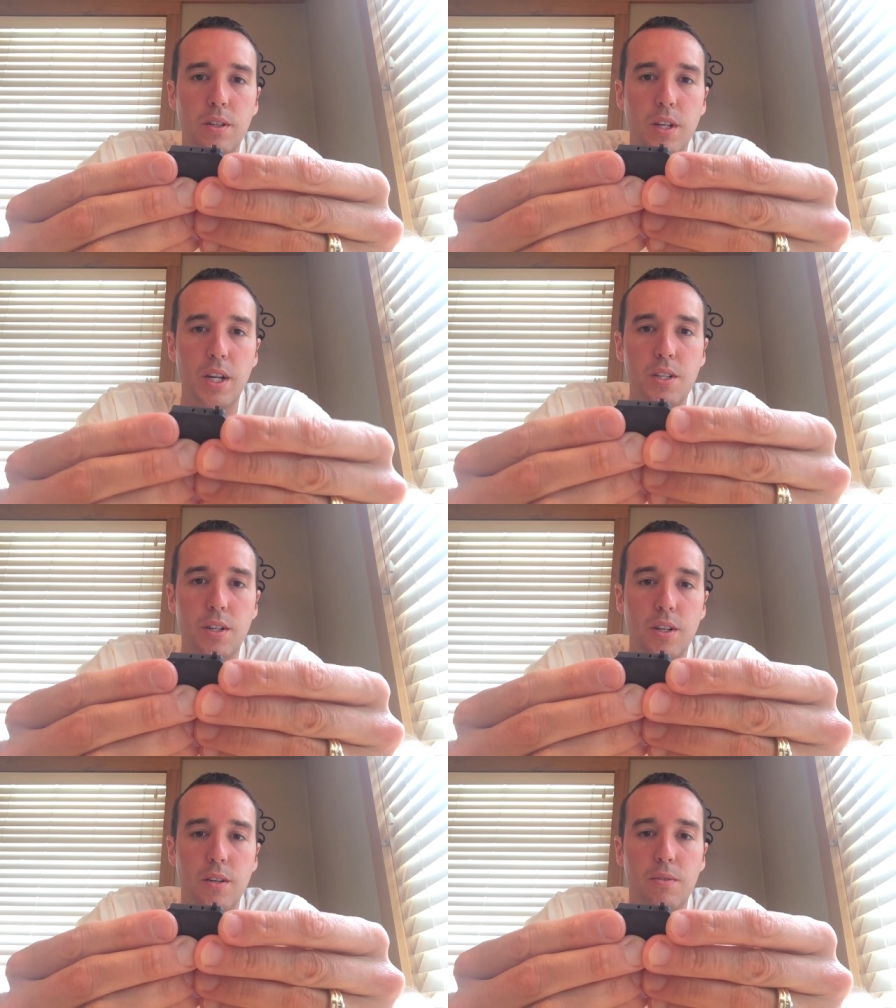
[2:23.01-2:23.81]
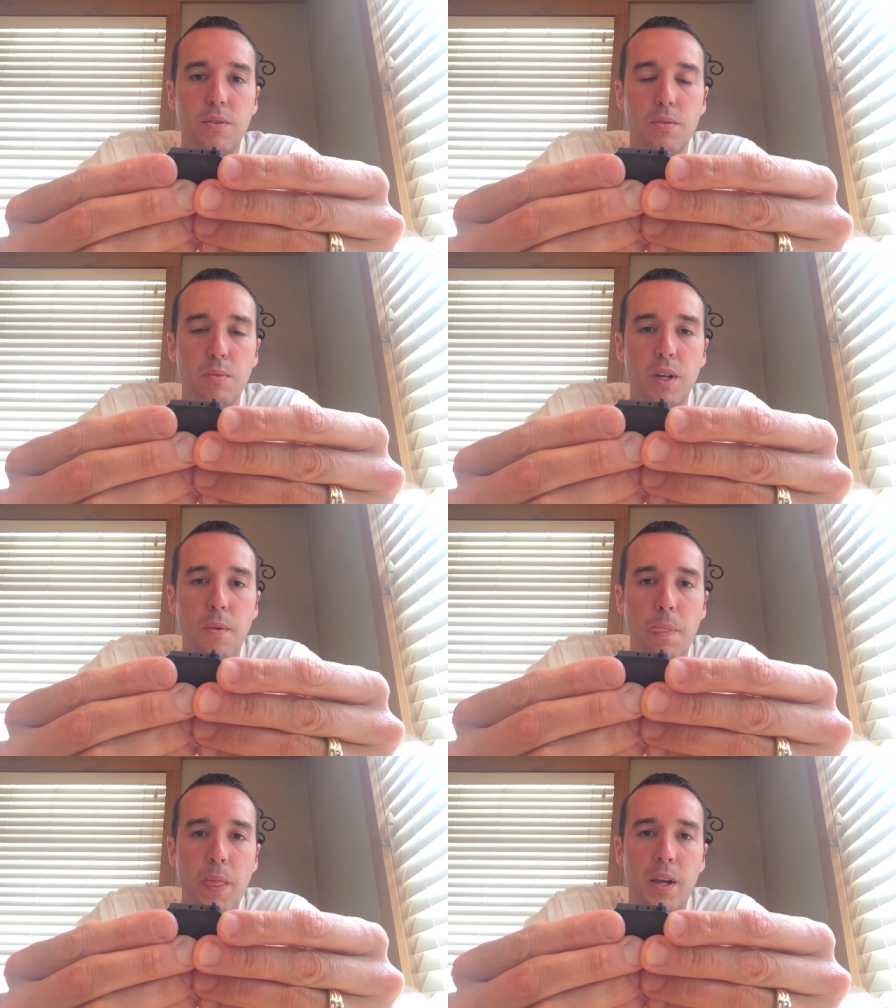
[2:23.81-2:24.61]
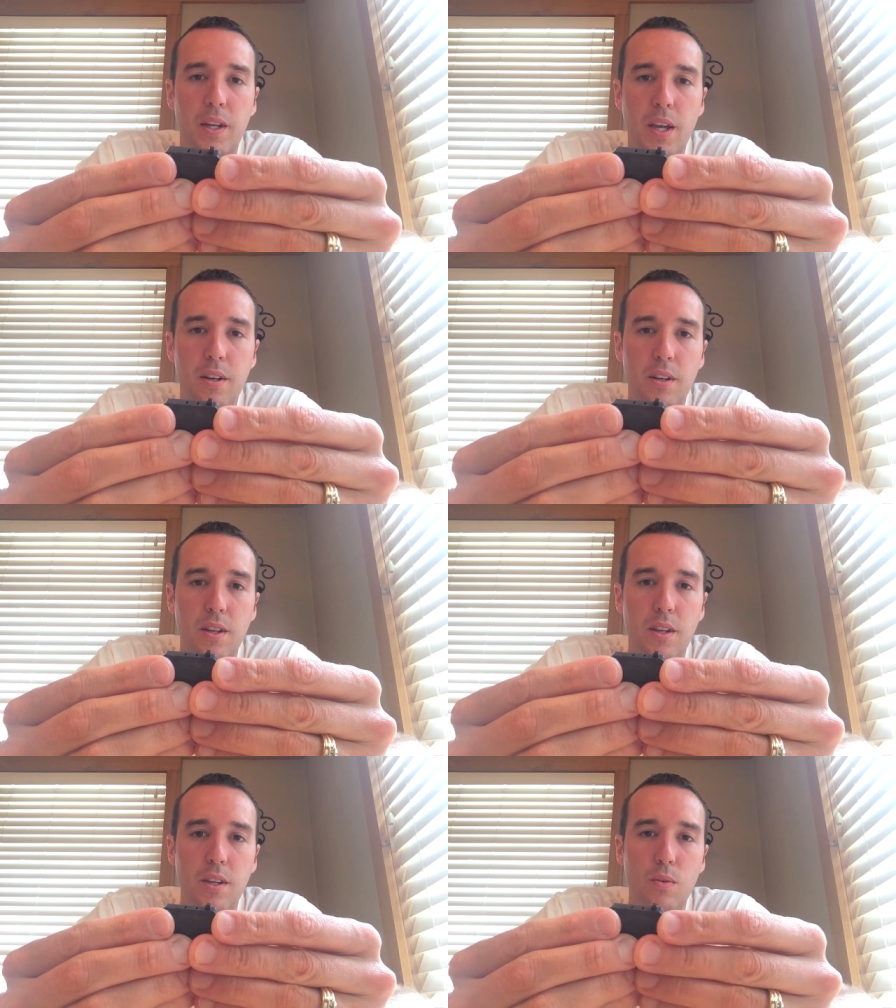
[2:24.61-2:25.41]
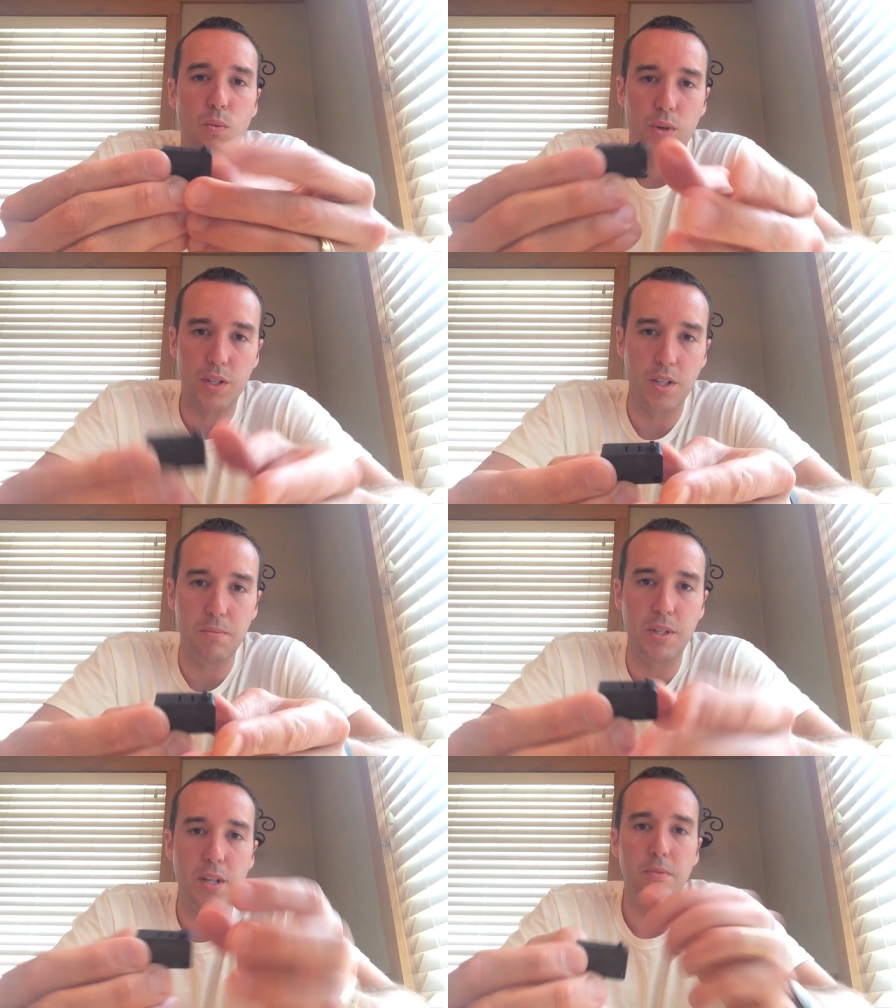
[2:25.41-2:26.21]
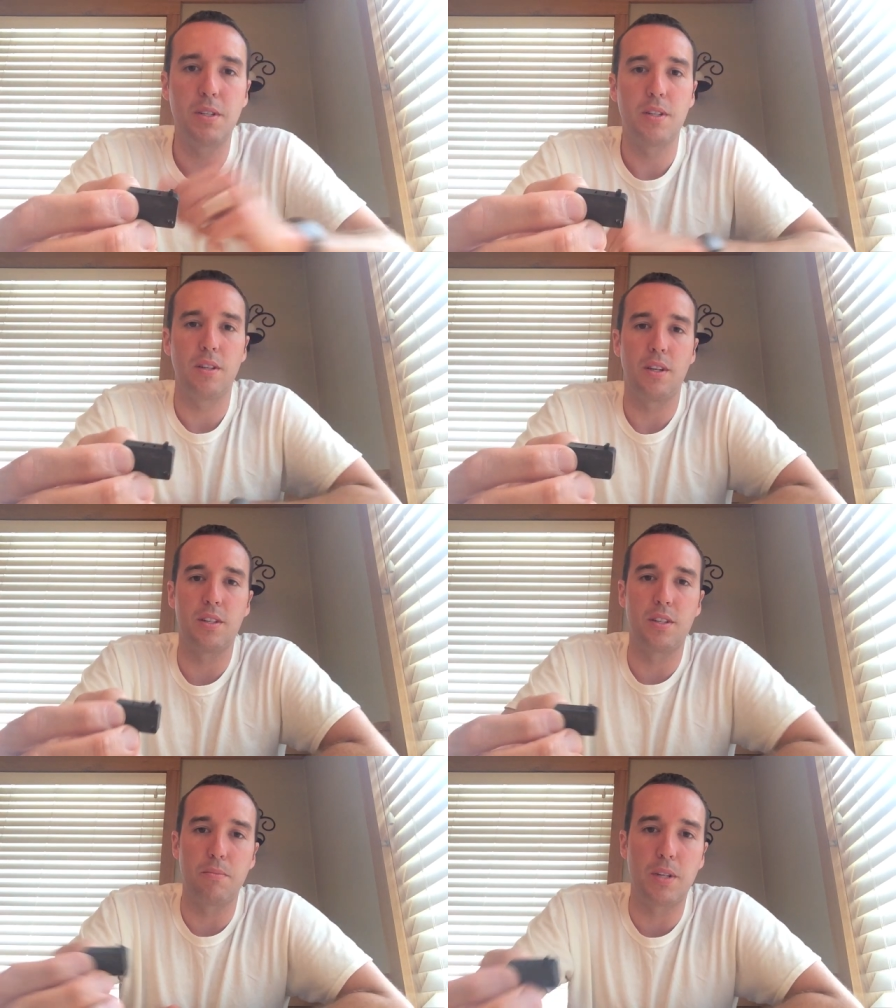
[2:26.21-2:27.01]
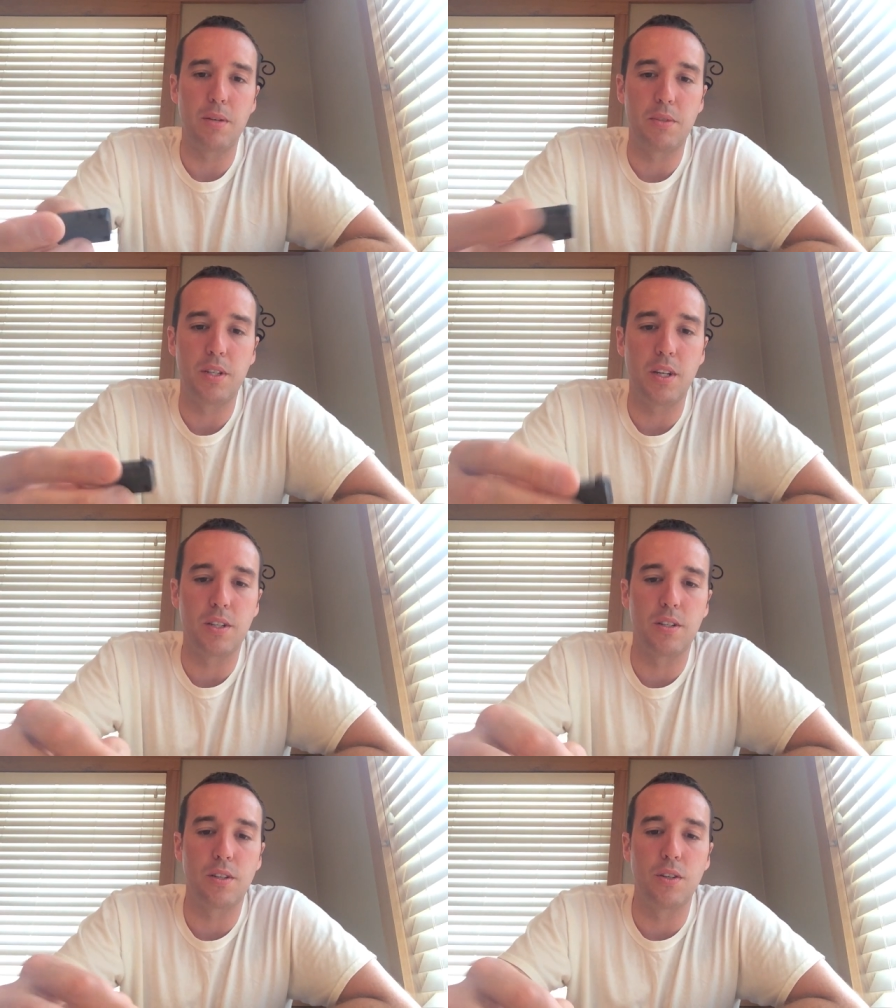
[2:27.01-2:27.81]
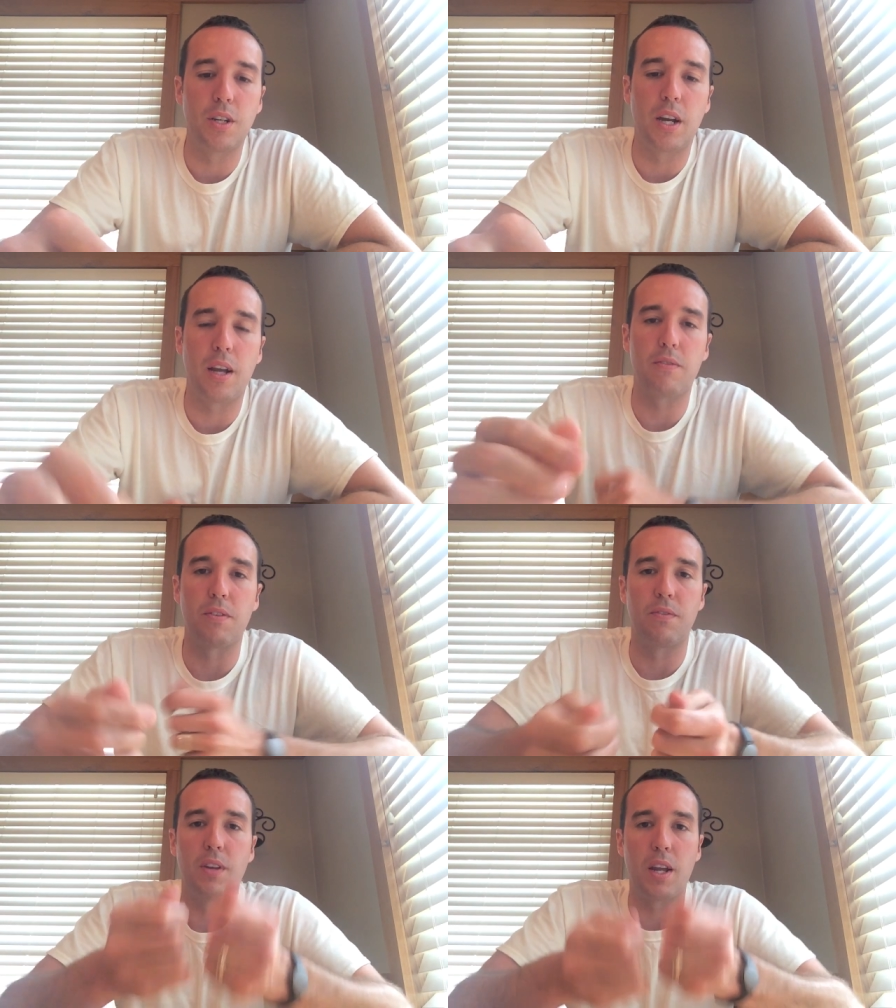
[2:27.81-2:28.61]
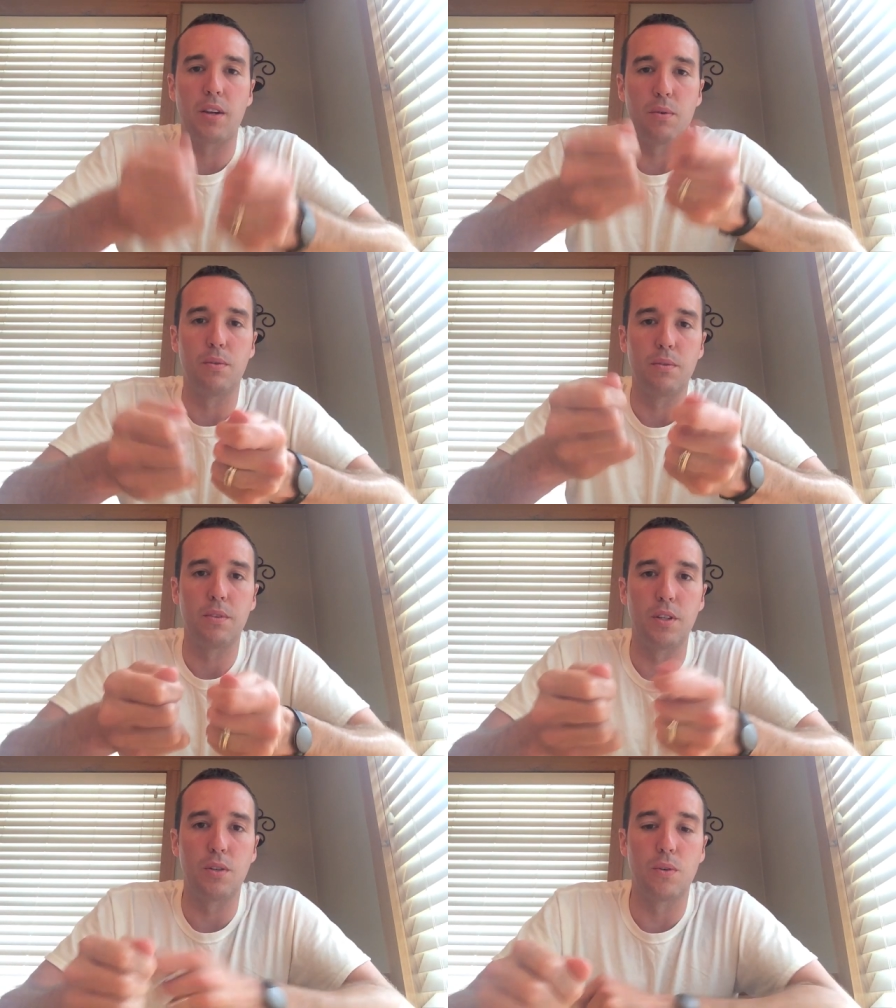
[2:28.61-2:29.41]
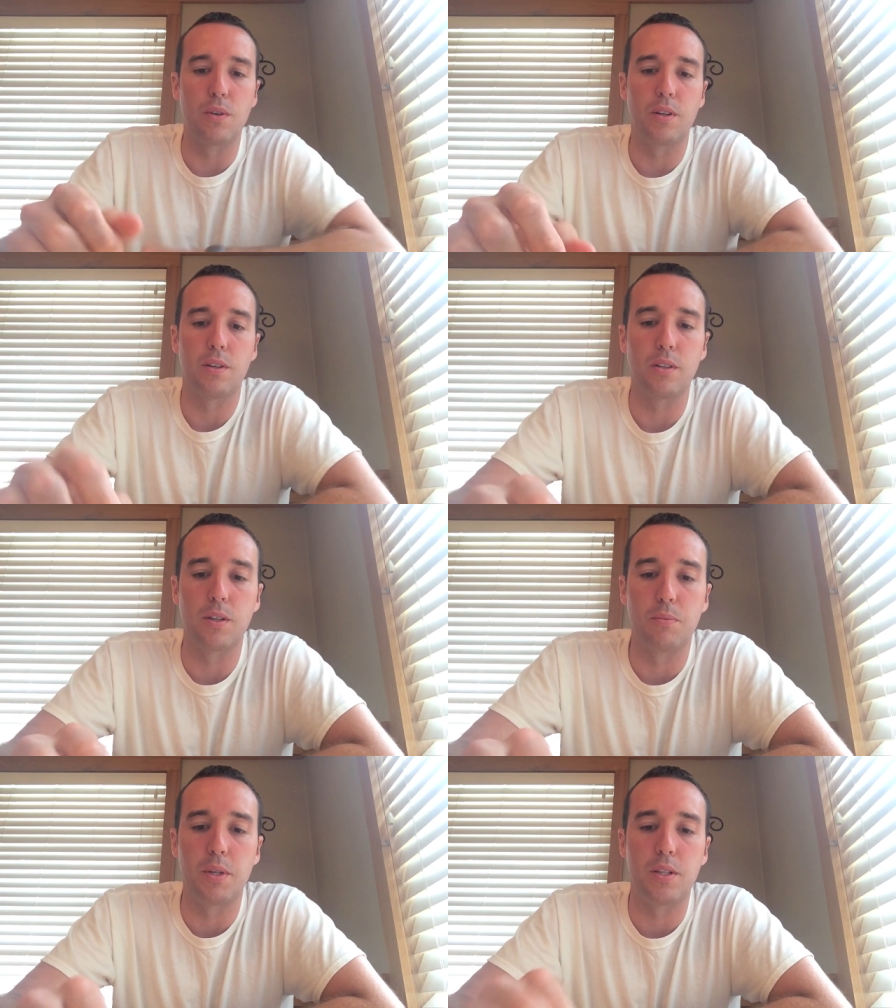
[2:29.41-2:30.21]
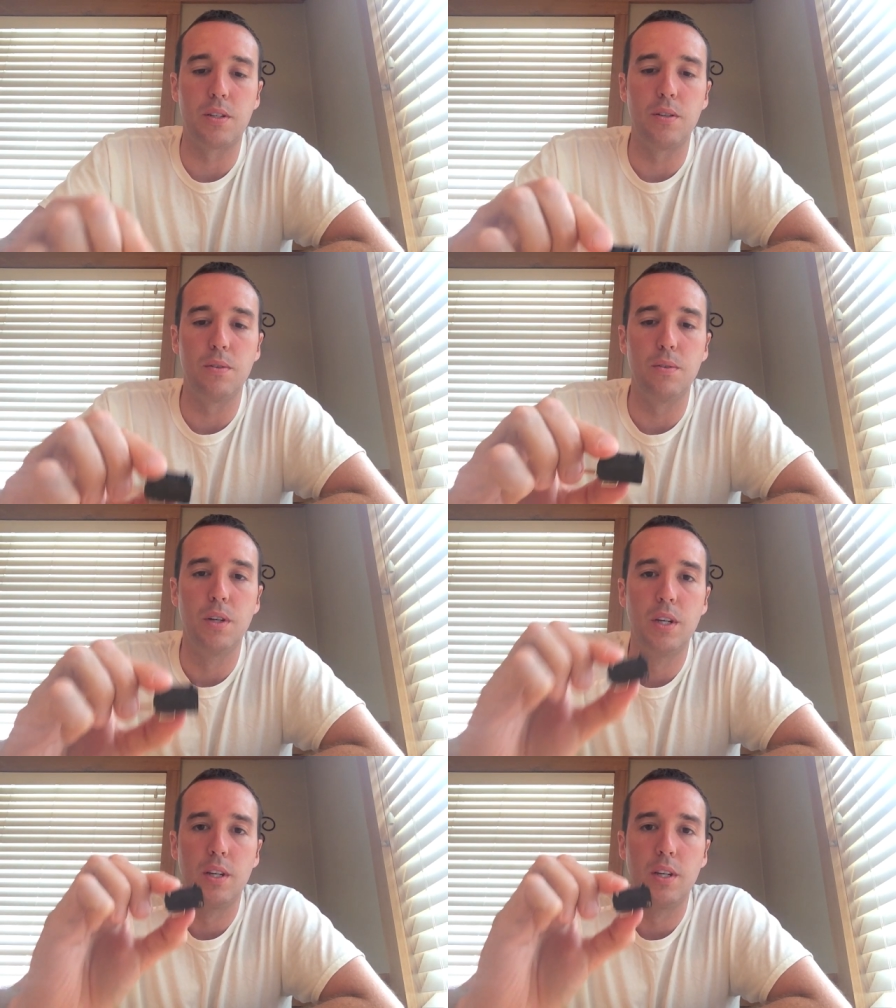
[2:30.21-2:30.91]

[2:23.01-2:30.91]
connection comes from again it works sometimes and sometimes it doesn't so you kind of have to finagle the door a little bit to